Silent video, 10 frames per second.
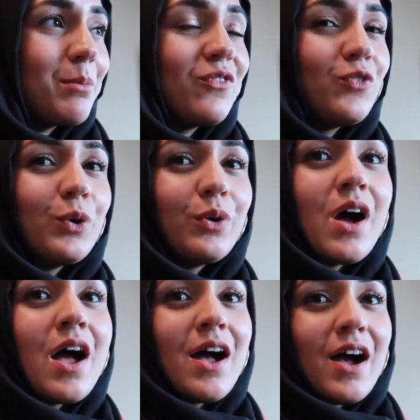before
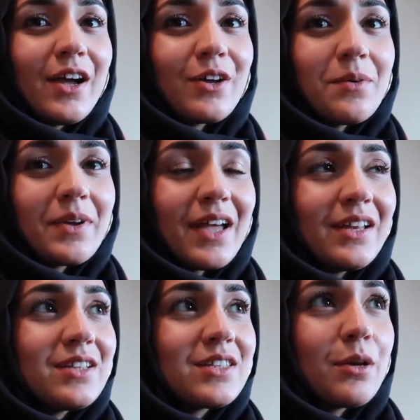I go and get
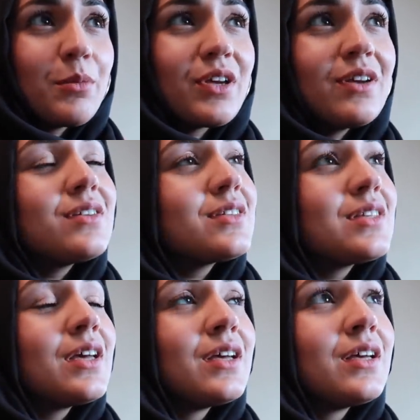Elisa
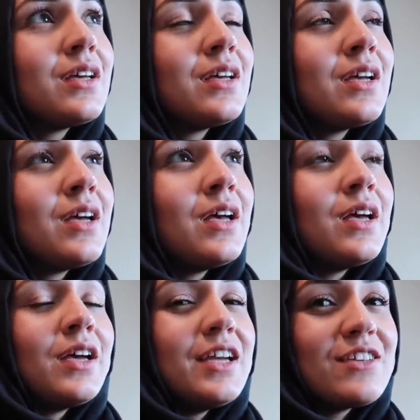because
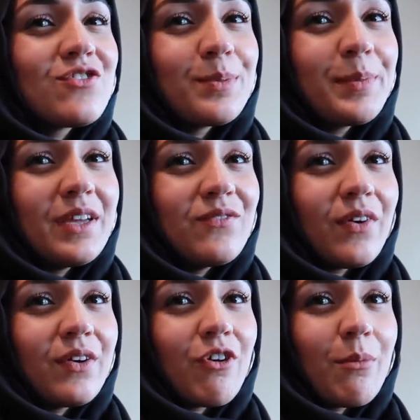he's being
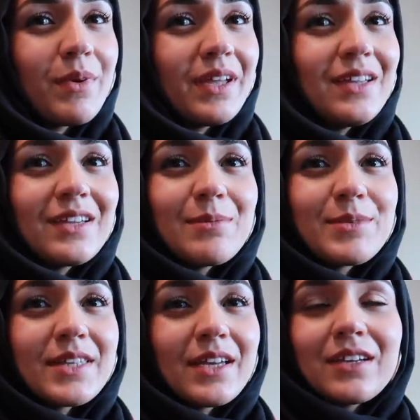very grumpy. He
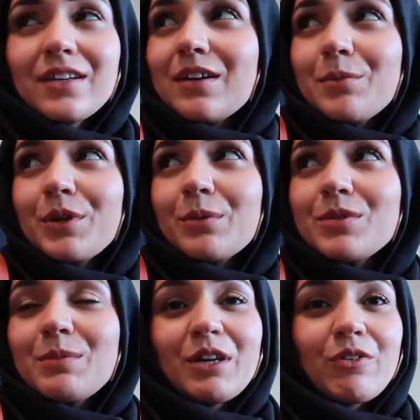keeps like coming up
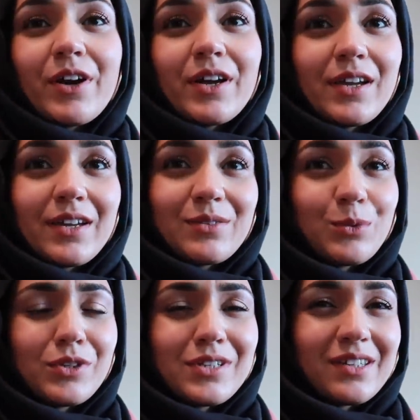to me and crying and
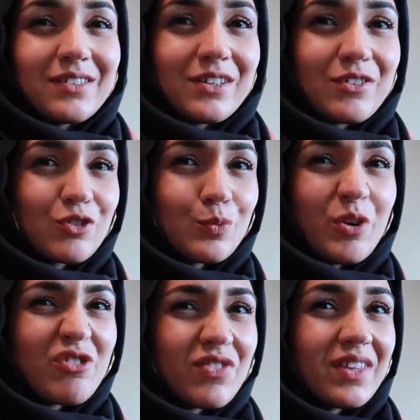wanting to just
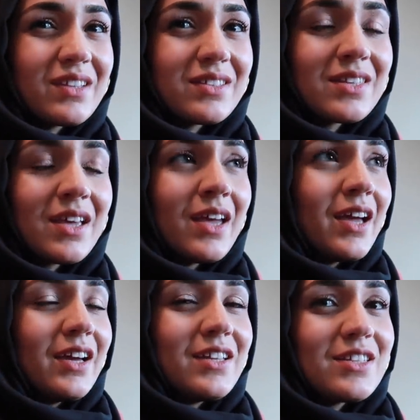watch things
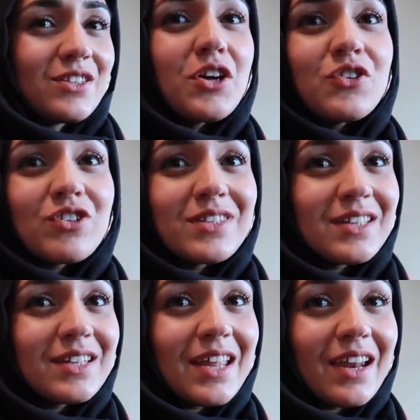and he's not
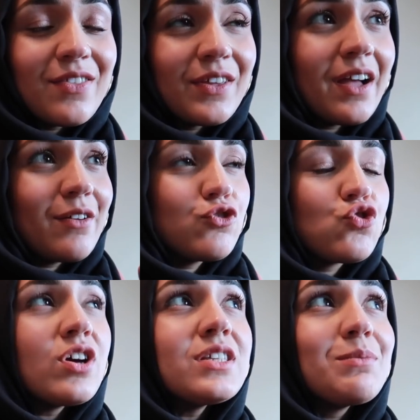interested in anything else.
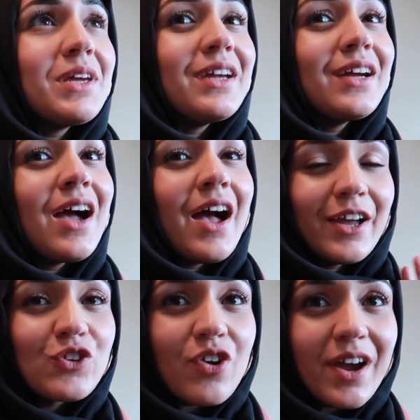Trust me,
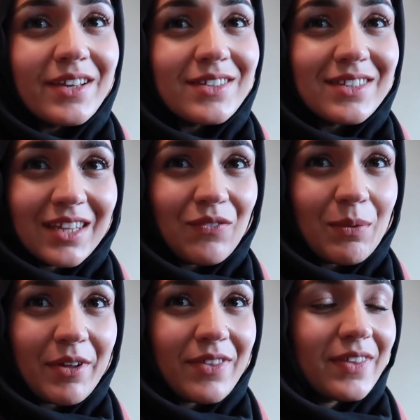I tried to give
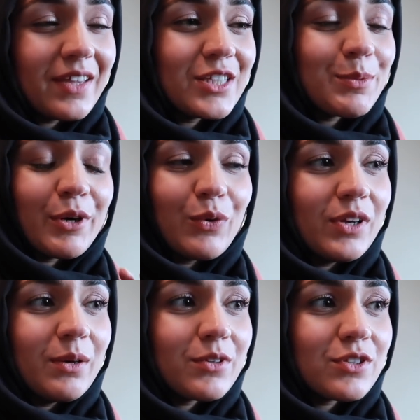him other things but
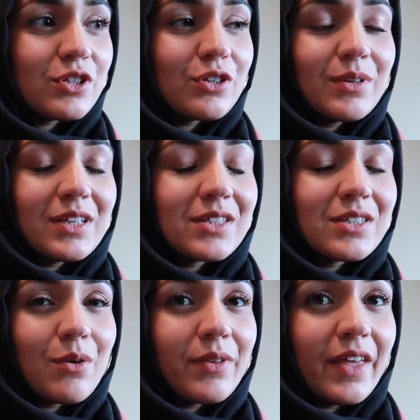all he wants to do is
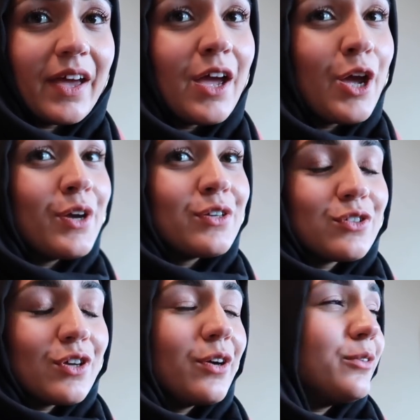go on there.
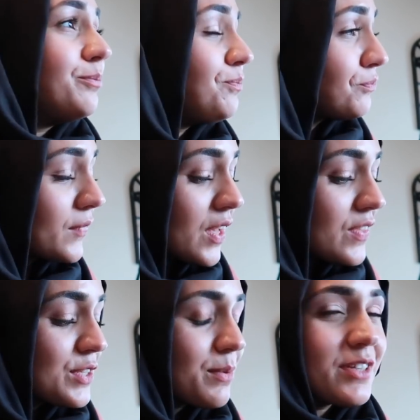So
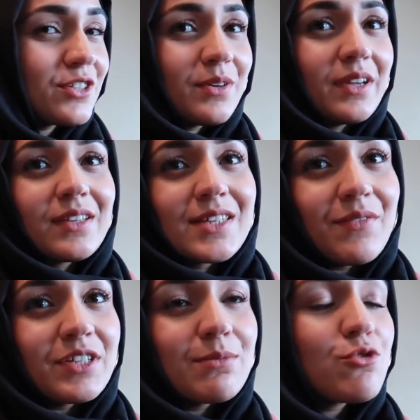that's what he's doing. He's
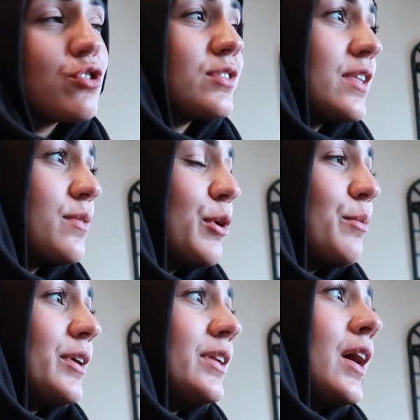having some juice at the
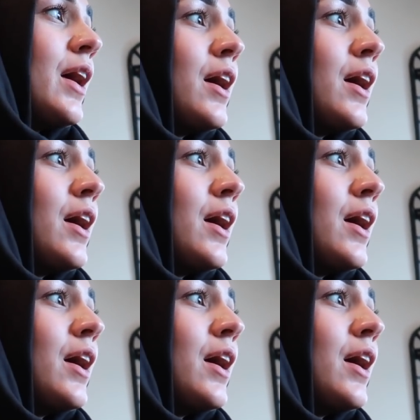moment